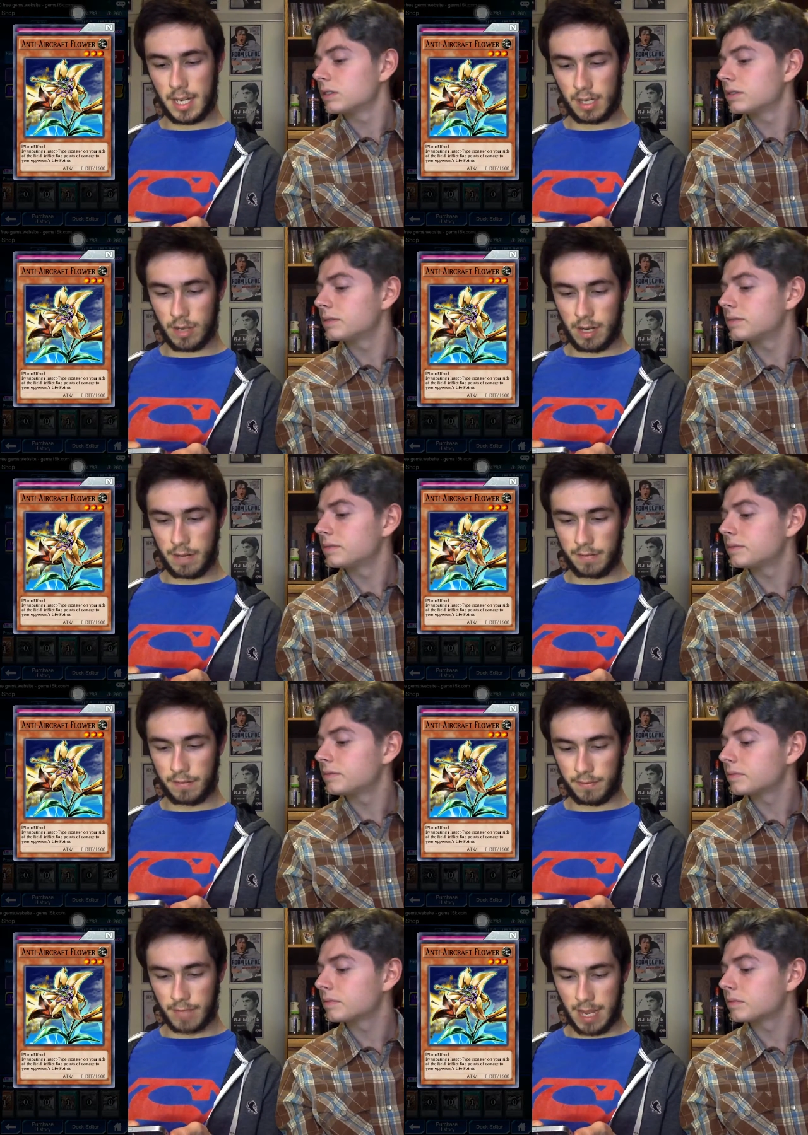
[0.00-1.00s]
Speaker 1: aircraft
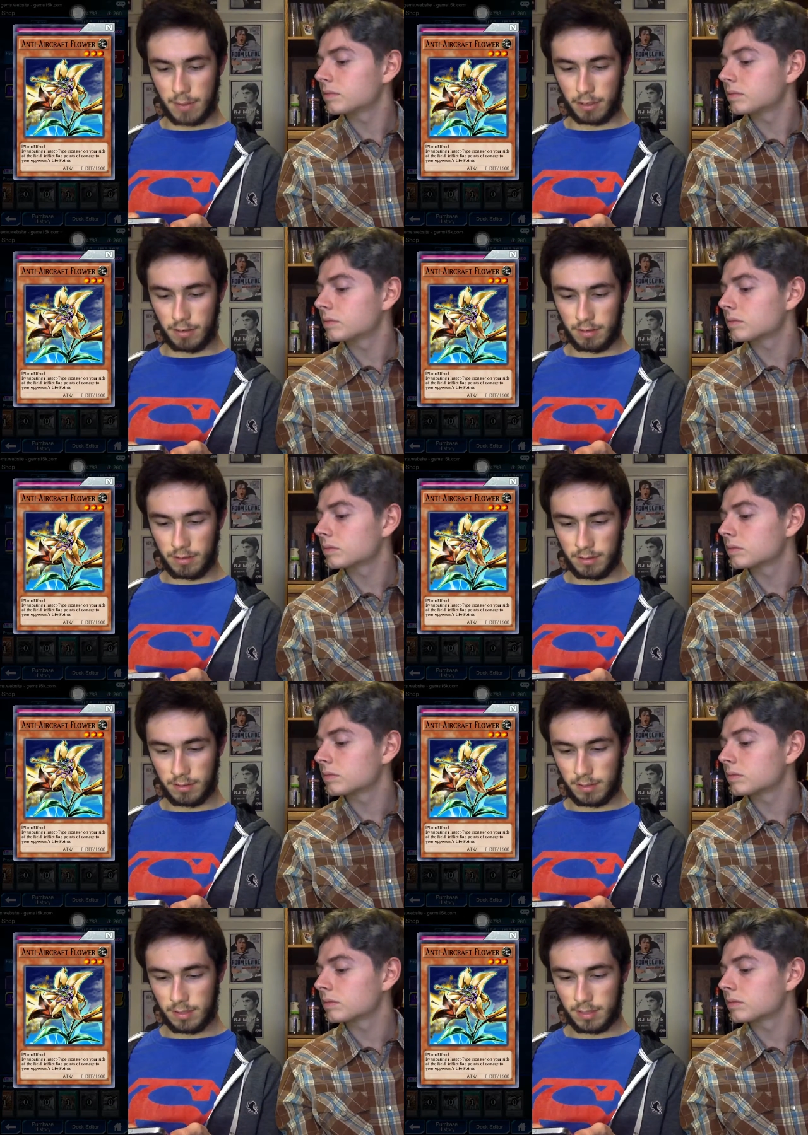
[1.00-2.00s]
flower.
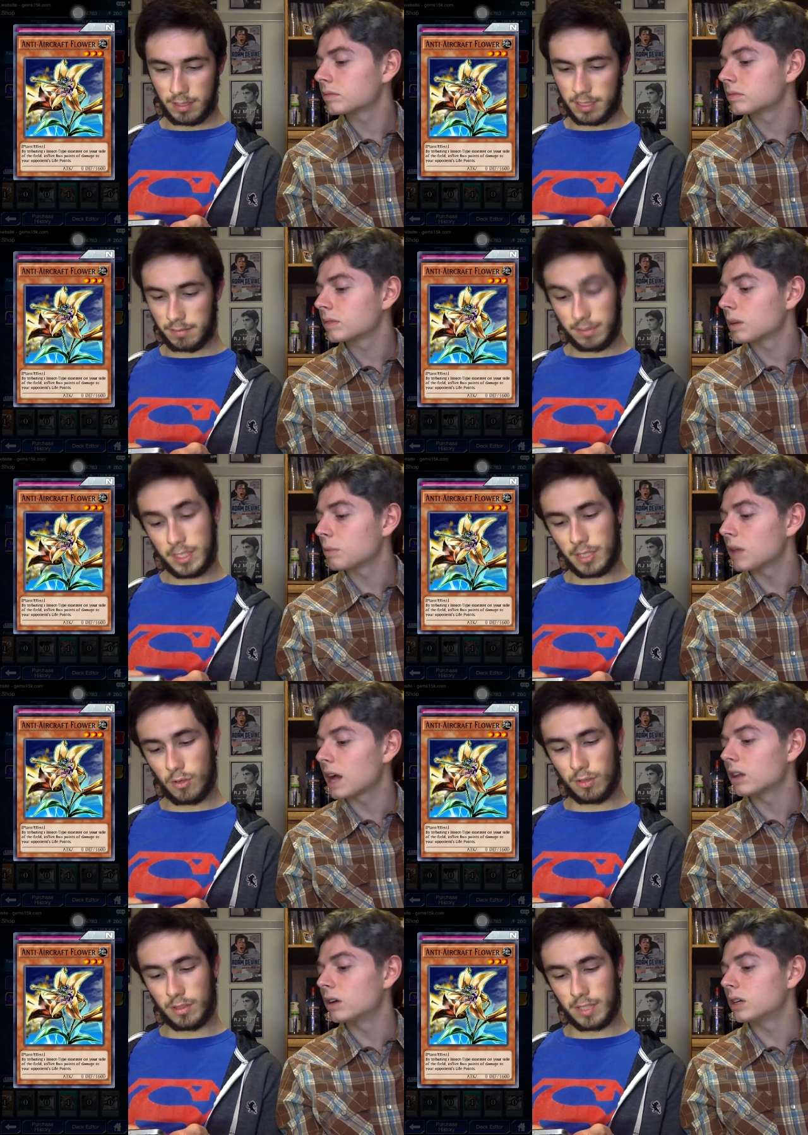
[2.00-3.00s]

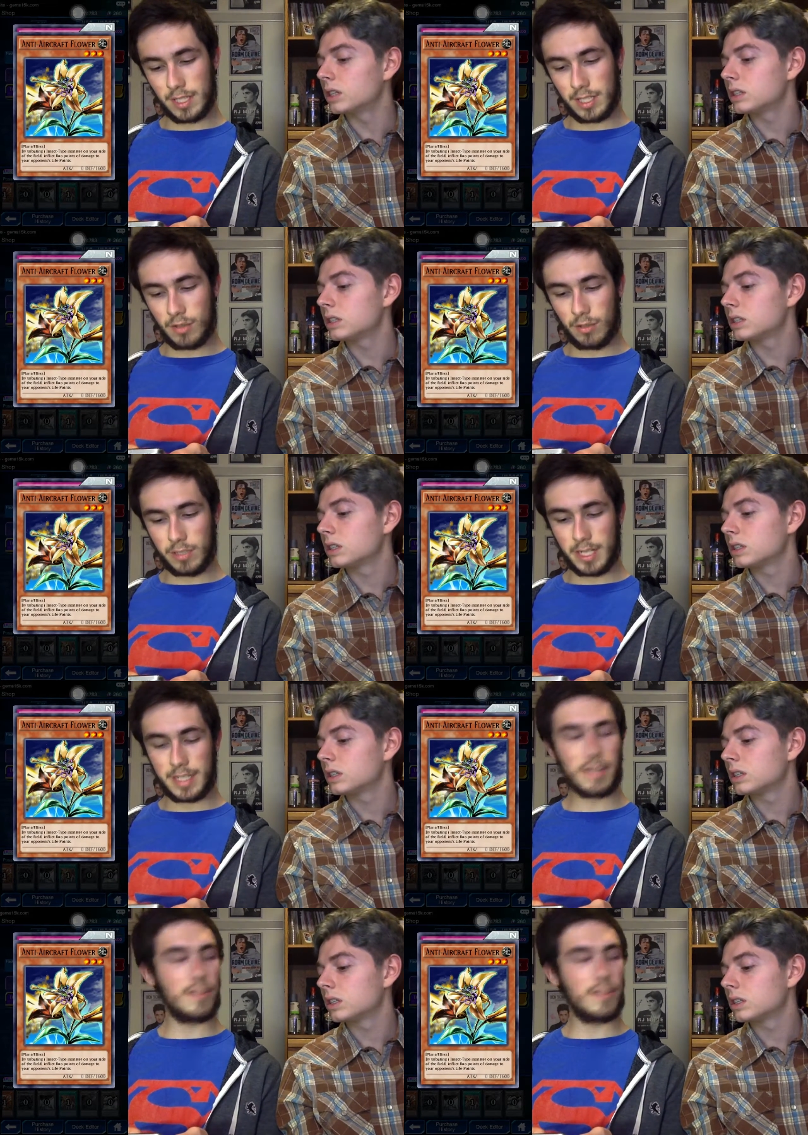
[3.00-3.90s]
Black cool, Lotus. That's a cool idea